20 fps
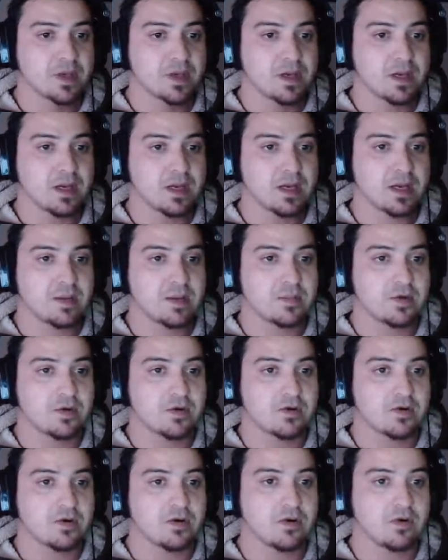I've
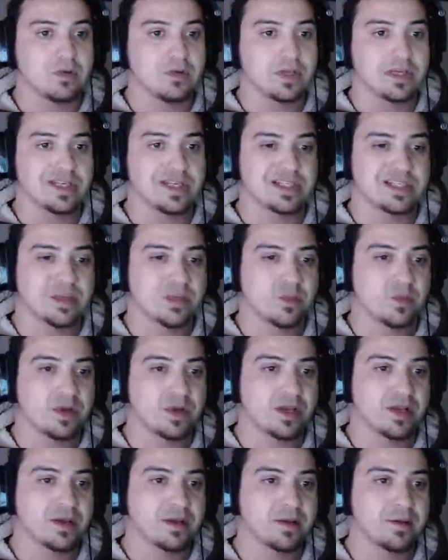got a hole here
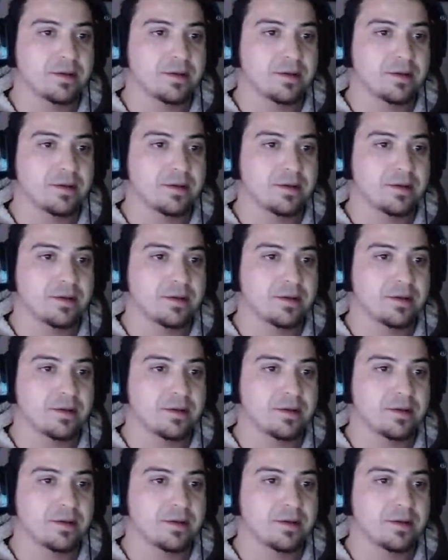somewhere